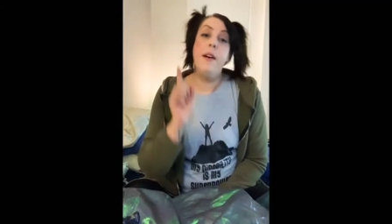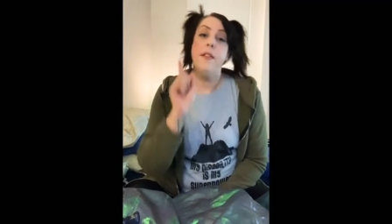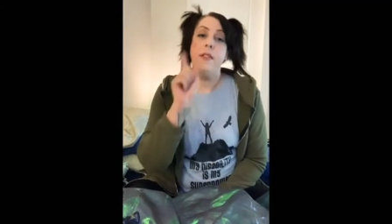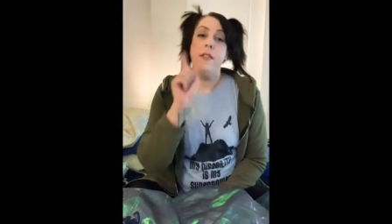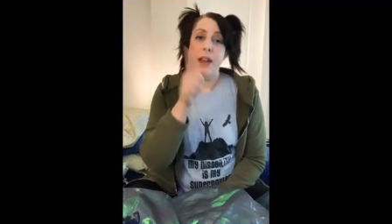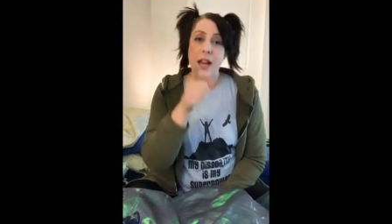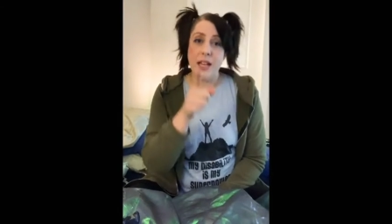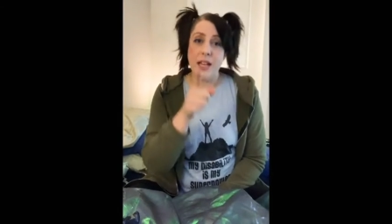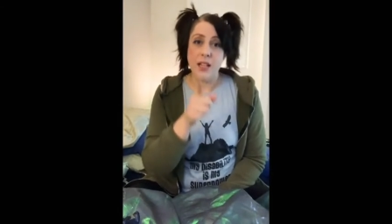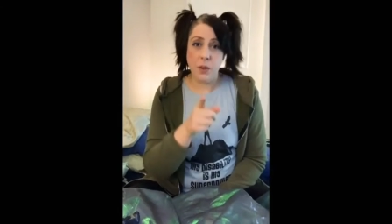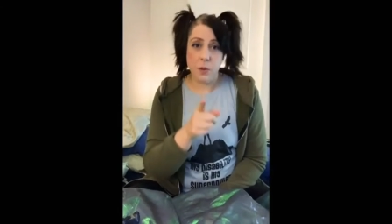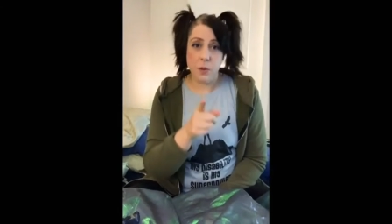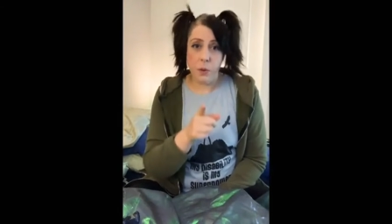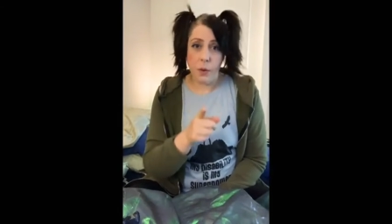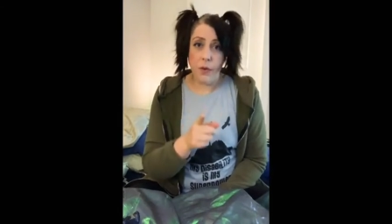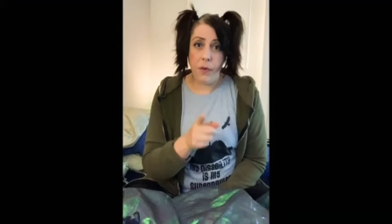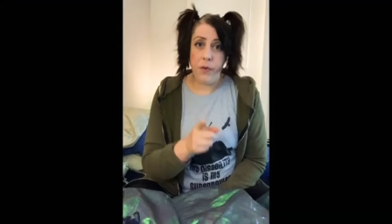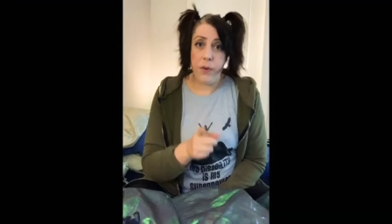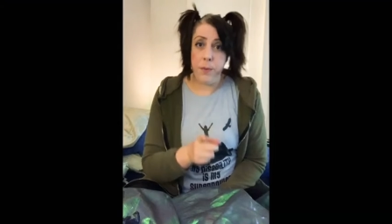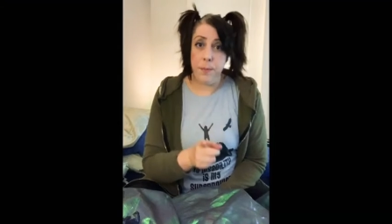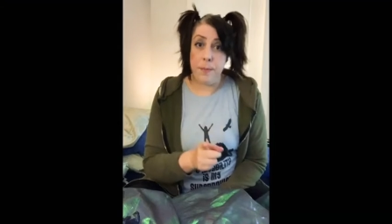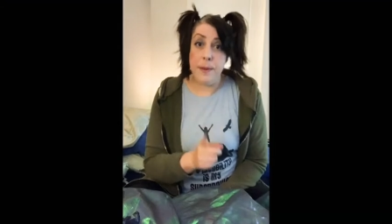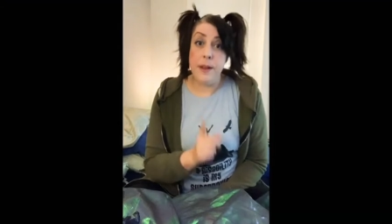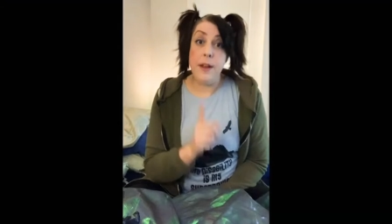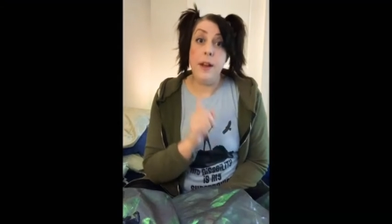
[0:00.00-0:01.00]
That's a quote
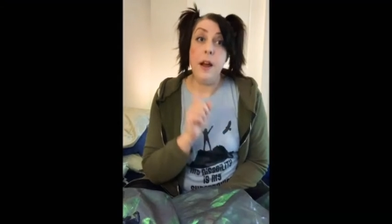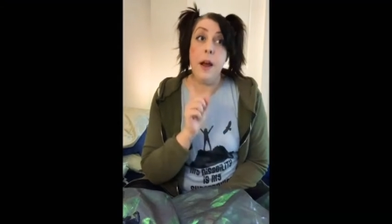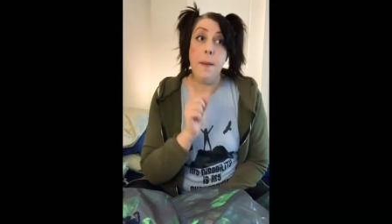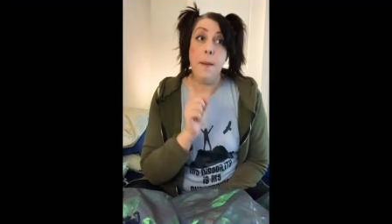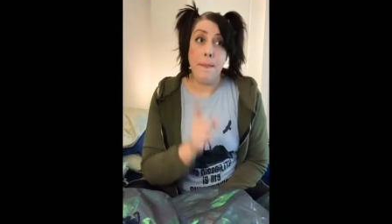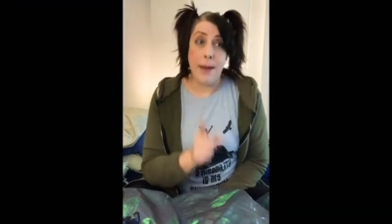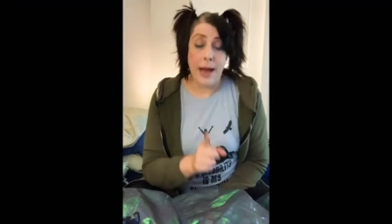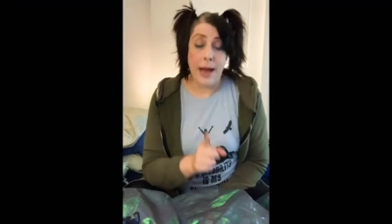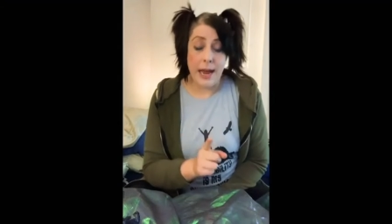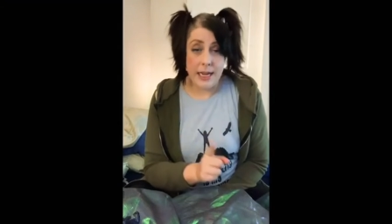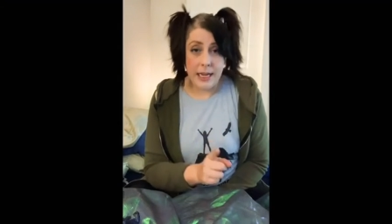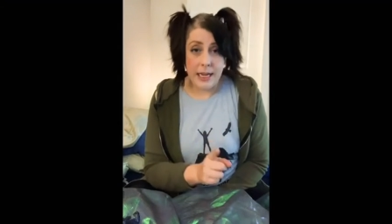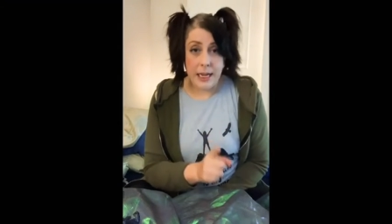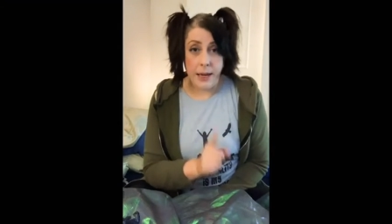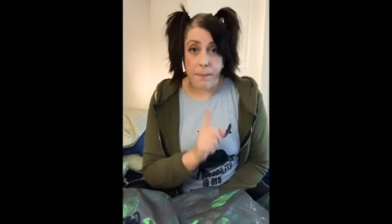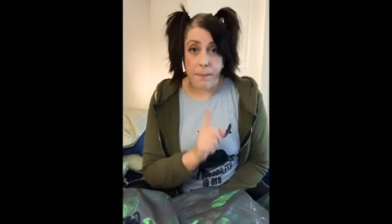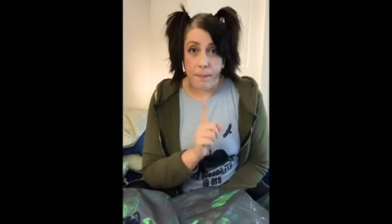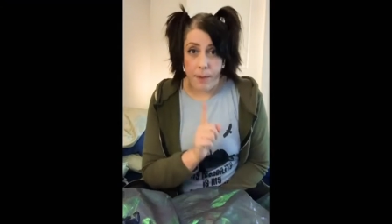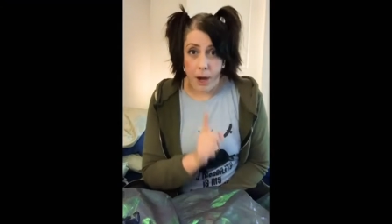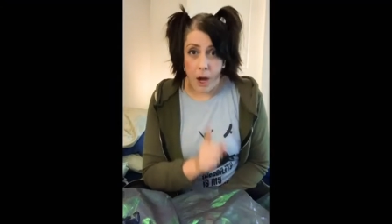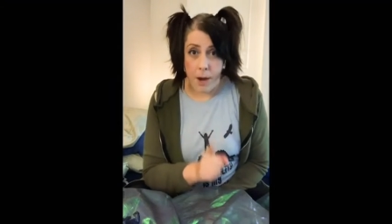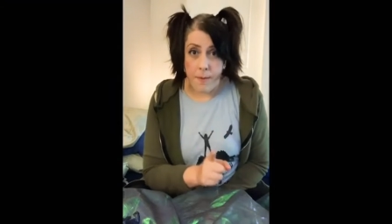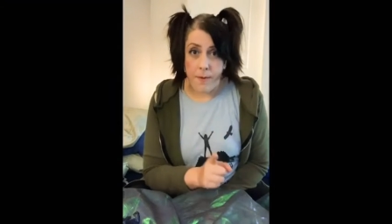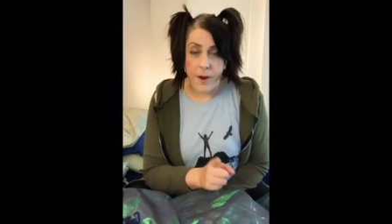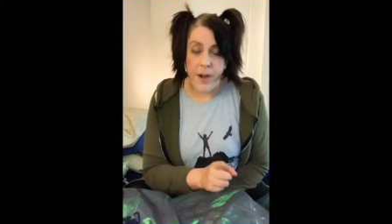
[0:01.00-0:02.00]
from Amani
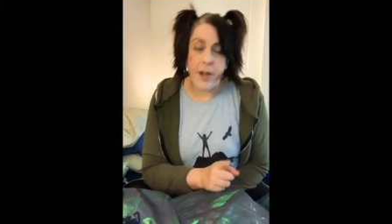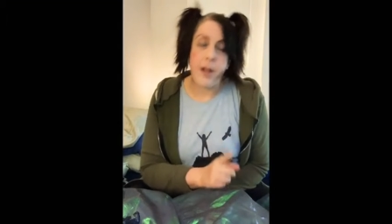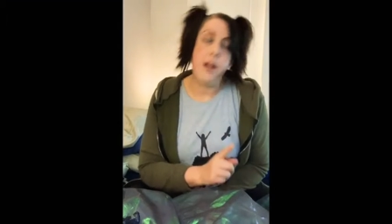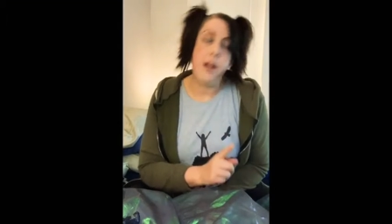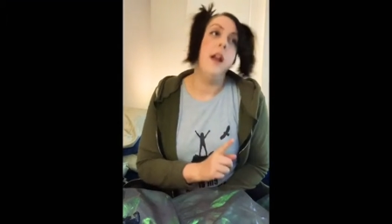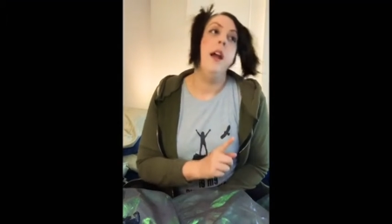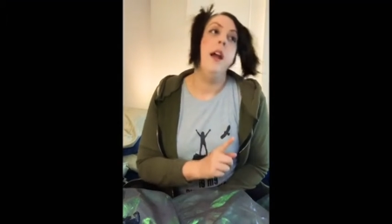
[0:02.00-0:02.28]
Barbarin.